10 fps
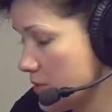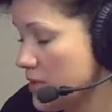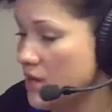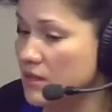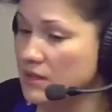leap,
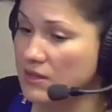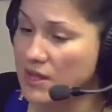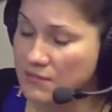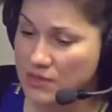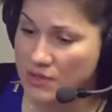
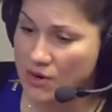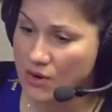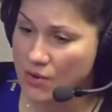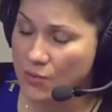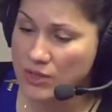let me
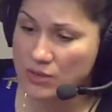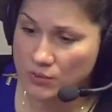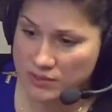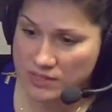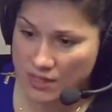know what
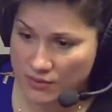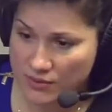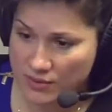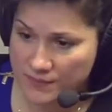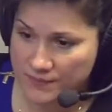you would tell
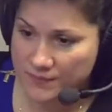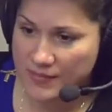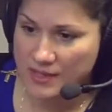them